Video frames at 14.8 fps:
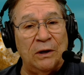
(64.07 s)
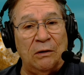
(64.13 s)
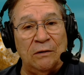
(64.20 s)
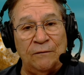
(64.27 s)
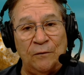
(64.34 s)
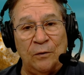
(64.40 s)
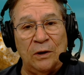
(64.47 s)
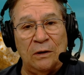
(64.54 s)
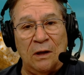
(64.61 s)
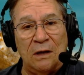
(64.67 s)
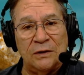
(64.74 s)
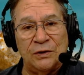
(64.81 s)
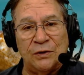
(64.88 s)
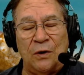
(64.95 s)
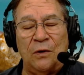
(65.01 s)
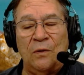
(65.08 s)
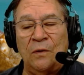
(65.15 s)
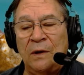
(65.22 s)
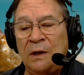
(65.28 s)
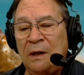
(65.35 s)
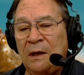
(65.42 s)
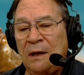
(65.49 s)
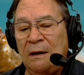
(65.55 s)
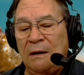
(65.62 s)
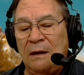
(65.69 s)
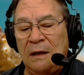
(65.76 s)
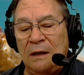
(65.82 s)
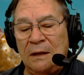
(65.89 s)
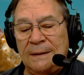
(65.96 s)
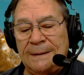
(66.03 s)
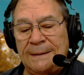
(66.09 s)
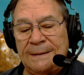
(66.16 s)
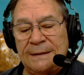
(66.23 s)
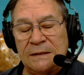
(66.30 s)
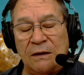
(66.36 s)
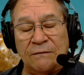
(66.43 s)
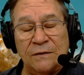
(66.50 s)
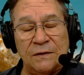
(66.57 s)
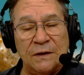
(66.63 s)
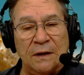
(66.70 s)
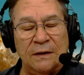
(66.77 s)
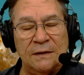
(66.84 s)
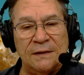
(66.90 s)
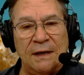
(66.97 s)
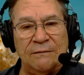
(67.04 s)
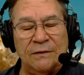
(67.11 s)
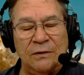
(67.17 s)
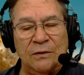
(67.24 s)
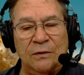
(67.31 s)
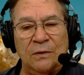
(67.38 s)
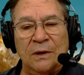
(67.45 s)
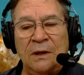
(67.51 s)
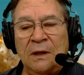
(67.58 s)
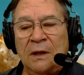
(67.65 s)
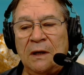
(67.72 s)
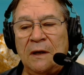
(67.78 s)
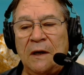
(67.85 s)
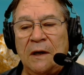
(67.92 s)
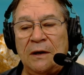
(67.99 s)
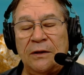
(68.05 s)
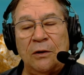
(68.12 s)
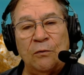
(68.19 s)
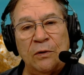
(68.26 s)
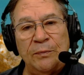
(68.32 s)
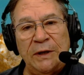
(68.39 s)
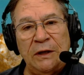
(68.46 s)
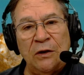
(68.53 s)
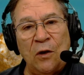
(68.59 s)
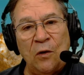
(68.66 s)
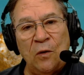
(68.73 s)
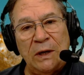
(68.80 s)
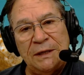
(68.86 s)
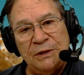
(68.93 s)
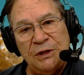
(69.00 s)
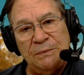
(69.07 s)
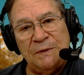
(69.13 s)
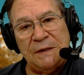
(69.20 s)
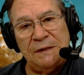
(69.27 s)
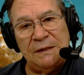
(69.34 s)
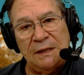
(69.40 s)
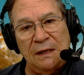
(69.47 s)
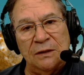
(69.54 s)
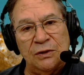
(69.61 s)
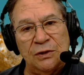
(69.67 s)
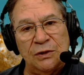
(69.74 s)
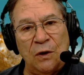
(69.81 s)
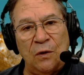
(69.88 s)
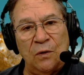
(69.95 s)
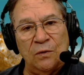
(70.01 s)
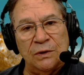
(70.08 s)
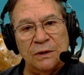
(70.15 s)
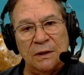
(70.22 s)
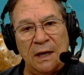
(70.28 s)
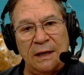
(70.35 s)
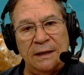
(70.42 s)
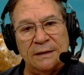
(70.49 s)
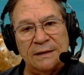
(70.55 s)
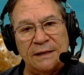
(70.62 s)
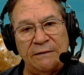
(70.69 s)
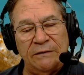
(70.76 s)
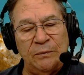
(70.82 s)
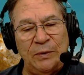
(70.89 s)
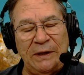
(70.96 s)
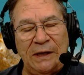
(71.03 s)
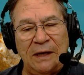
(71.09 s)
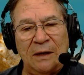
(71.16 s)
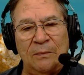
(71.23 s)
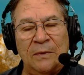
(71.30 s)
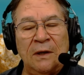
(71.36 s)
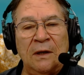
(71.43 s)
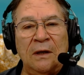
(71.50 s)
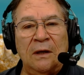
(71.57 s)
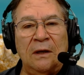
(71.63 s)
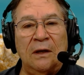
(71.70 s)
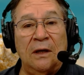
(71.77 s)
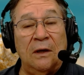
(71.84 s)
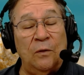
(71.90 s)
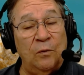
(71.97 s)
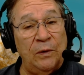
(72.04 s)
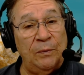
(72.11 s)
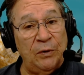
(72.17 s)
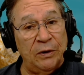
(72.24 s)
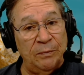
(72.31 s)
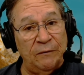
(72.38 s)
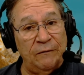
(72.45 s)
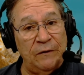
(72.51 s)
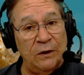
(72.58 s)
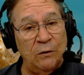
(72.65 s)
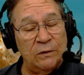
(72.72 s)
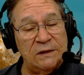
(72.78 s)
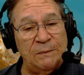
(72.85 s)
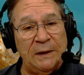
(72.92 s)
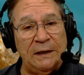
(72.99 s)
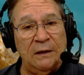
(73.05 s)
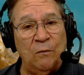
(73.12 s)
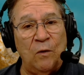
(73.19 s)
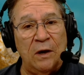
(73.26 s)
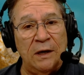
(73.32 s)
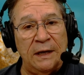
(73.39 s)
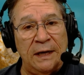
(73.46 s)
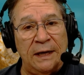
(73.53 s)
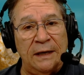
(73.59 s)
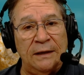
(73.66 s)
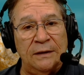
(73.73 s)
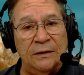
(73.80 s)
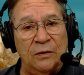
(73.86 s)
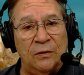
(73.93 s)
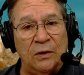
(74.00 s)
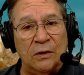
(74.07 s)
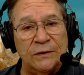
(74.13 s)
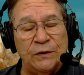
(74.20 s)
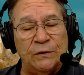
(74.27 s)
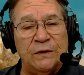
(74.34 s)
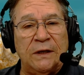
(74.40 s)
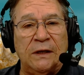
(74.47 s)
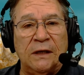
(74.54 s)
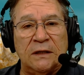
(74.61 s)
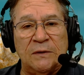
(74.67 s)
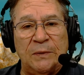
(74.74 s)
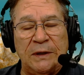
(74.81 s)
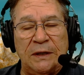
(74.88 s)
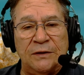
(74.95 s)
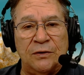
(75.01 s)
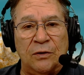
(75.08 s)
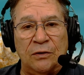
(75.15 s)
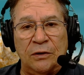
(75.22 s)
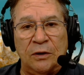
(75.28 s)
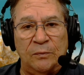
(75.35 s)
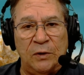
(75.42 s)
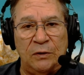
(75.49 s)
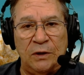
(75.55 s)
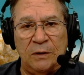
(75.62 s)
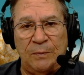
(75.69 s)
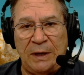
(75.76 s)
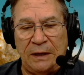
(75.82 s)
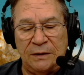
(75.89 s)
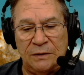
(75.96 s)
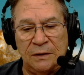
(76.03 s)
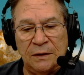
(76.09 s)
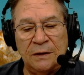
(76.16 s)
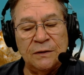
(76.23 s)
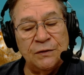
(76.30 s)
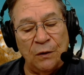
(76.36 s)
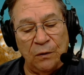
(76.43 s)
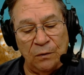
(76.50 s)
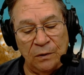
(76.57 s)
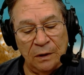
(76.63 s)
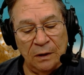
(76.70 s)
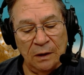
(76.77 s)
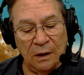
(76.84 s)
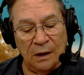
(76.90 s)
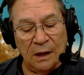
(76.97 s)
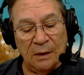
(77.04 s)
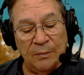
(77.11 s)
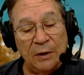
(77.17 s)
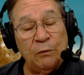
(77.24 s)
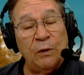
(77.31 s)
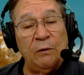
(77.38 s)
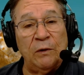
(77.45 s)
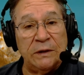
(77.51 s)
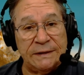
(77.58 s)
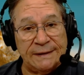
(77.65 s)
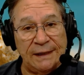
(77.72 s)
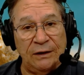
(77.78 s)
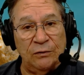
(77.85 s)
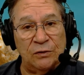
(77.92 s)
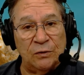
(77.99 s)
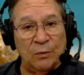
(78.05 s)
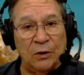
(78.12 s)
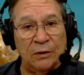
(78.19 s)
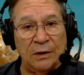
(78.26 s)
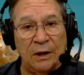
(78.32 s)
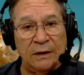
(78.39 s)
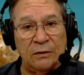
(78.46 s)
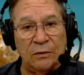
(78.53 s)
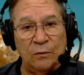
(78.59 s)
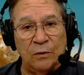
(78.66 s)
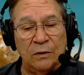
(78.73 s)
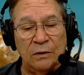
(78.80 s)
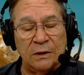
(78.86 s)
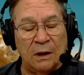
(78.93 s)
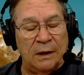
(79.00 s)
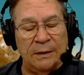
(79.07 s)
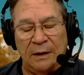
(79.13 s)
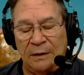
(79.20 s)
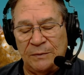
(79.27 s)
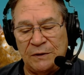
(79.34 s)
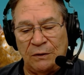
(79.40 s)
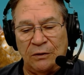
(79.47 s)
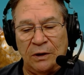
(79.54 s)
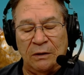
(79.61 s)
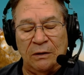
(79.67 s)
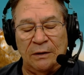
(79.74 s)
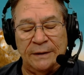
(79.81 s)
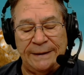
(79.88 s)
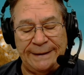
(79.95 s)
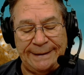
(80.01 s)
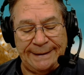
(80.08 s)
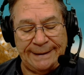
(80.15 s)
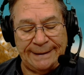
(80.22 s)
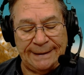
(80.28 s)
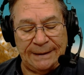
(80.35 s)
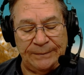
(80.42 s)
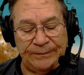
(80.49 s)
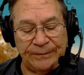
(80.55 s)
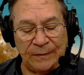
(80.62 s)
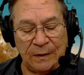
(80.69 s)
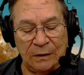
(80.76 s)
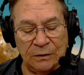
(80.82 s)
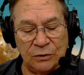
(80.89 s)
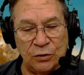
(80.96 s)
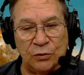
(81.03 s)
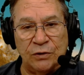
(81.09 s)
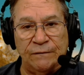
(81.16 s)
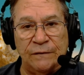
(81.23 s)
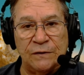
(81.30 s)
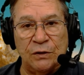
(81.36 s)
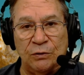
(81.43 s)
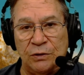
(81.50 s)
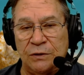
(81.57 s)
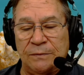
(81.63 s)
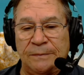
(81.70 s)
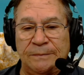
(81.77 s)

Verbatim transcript: our four o'clock show uh, on the softer side this afternoon, uh, there will be no A uh, Gypsy's Kiss show tonight at 7 p.m. Uh, we put up a video explaining why, and you can also see an explanation on our community page. So, uh, but we will see you tomorrow night on the world. Uh, I'm sorry, on the Church of the Search.